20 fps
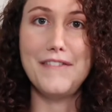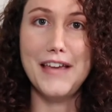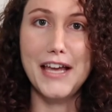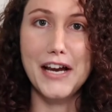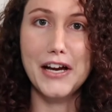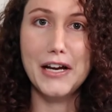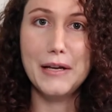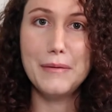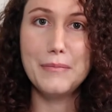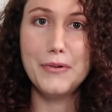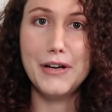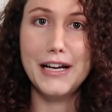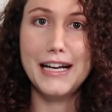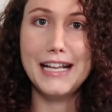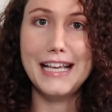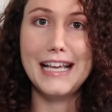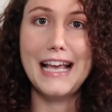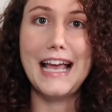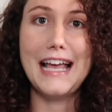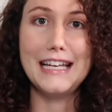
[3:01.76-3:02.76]
very
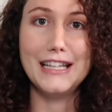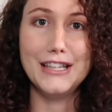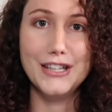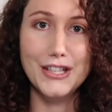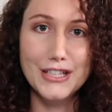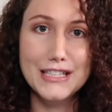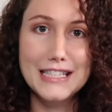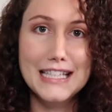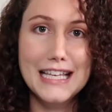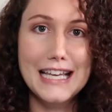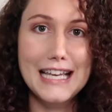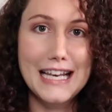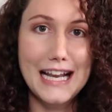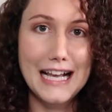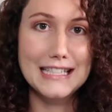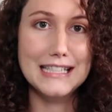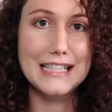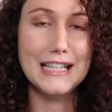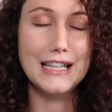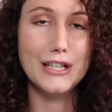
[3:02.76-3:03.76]
pretty, and looks like it
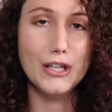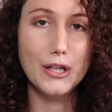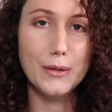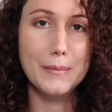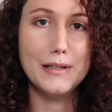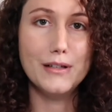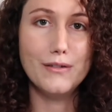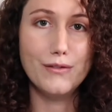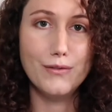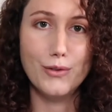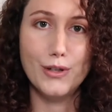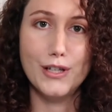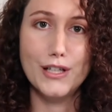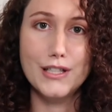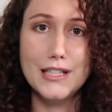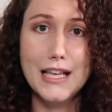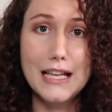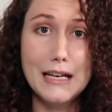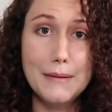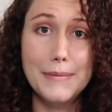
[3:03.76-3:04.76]
has a little bit of
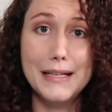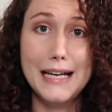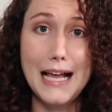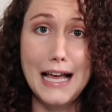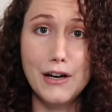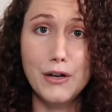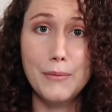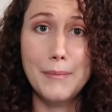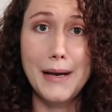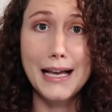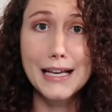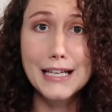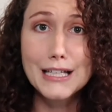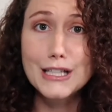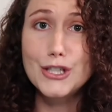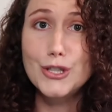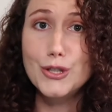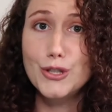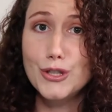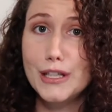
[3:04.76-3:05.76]
florals on it, but I don't mind
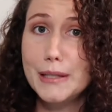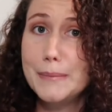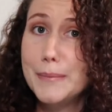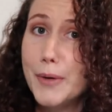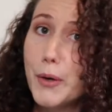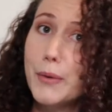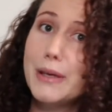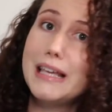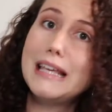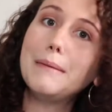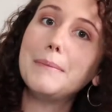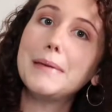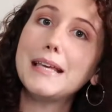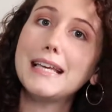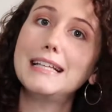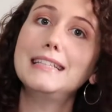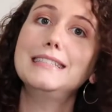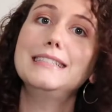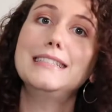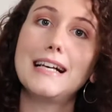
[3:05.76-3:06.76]
because usually
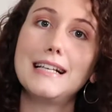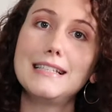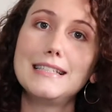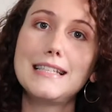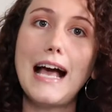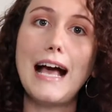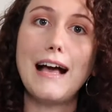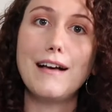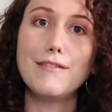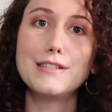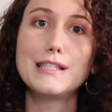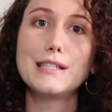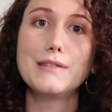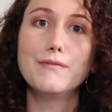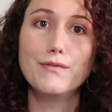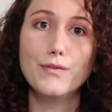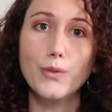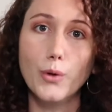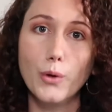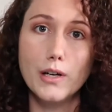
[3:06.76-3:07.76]
bohemian does have
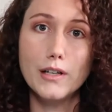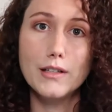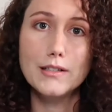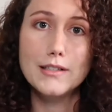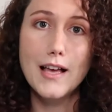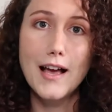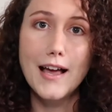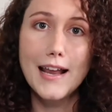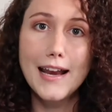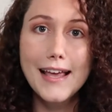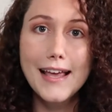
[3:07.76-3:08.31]
some florals on